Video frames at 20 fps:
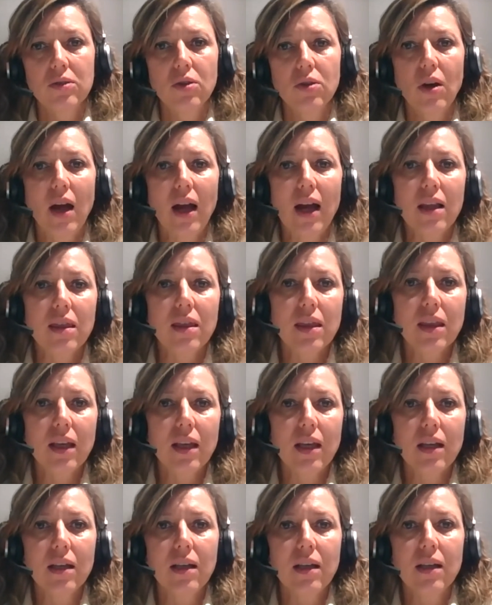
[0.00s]
So I
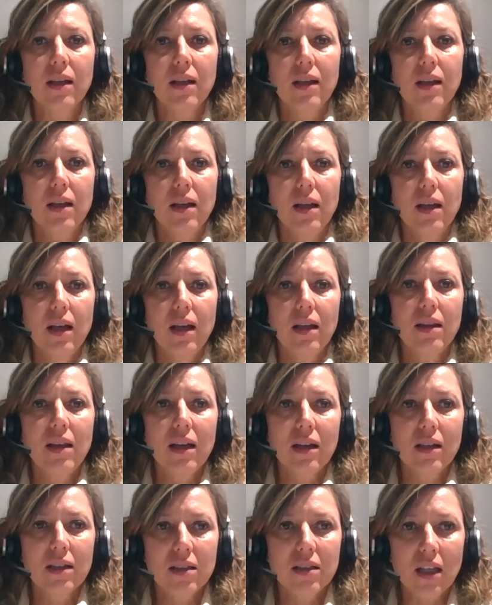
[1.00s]
think
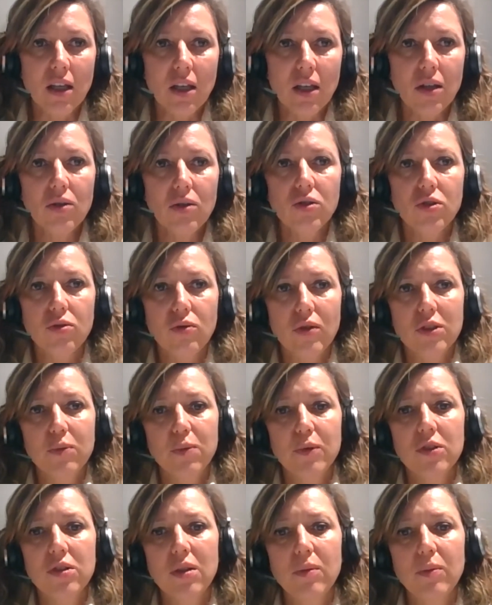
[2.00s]
there is a huge
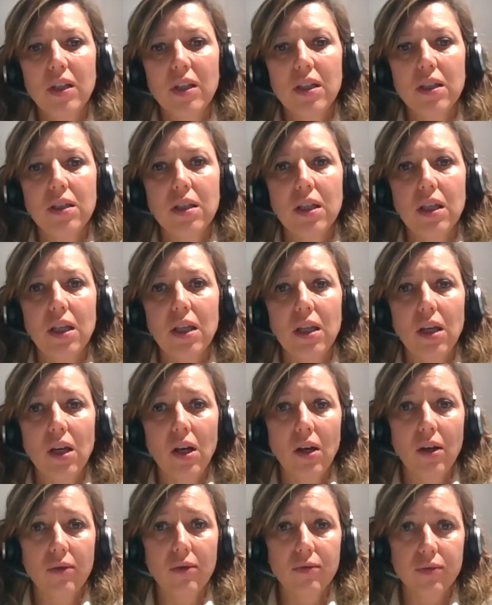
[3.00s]
responsibility
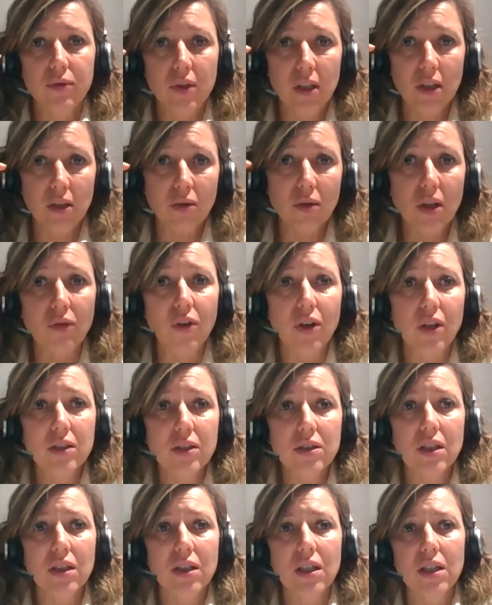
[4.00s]
of the
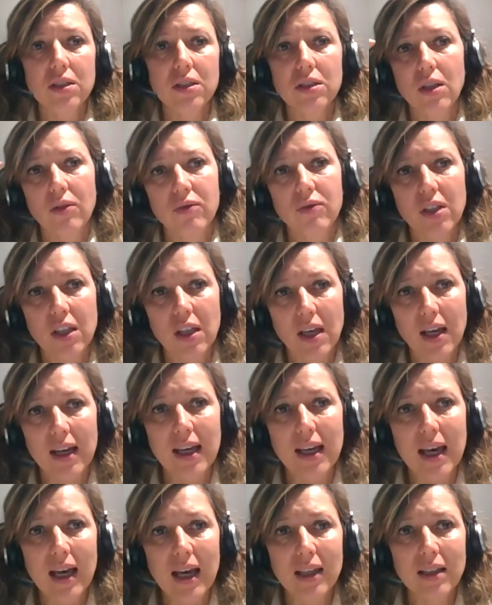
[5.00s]
universities, of the
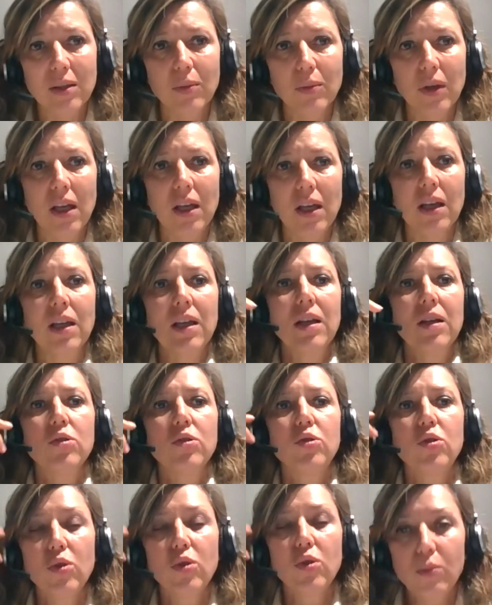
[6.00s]
academy,
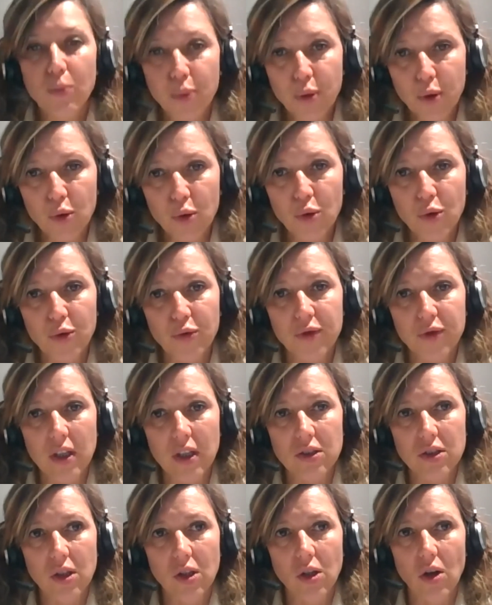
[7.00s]
to improve
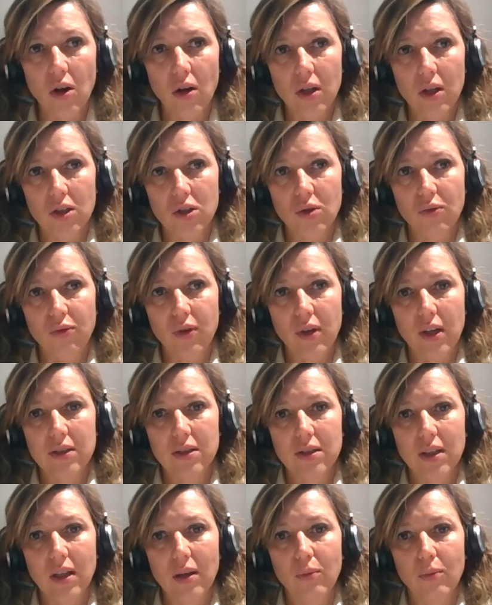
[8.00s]
this knowledge, for
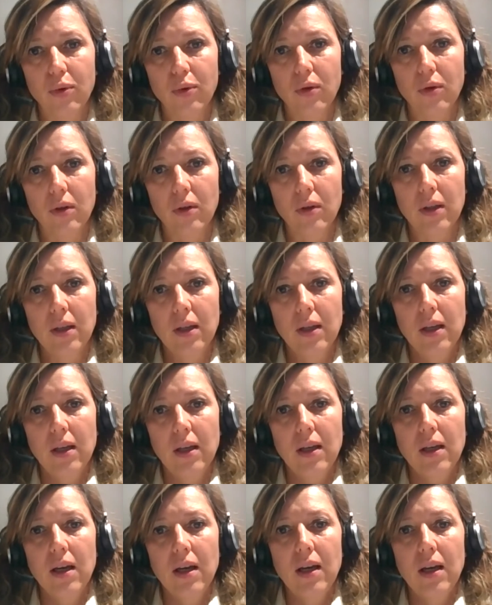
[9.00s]
example,
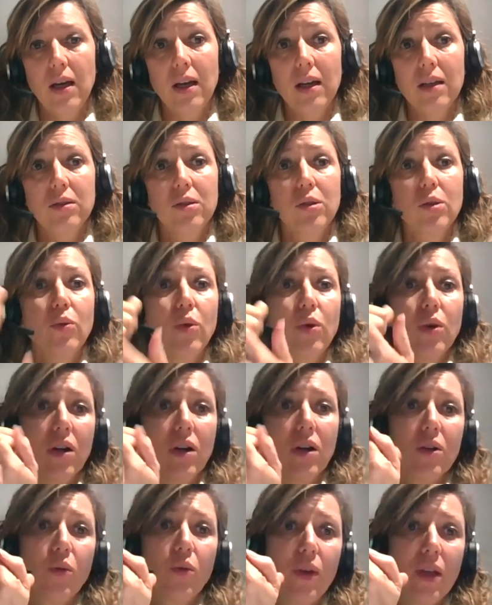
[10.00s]
to
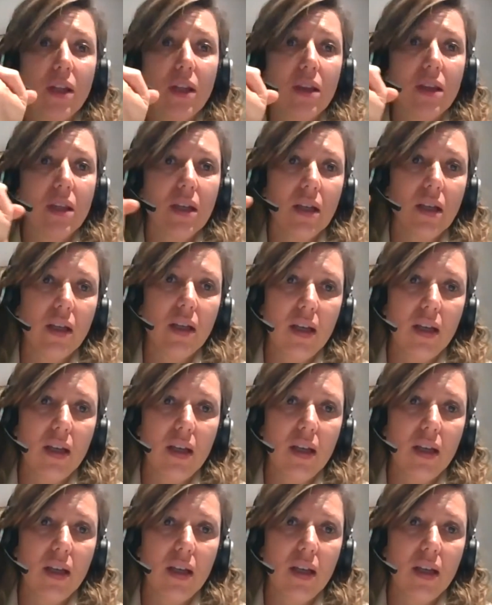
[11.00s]
work with,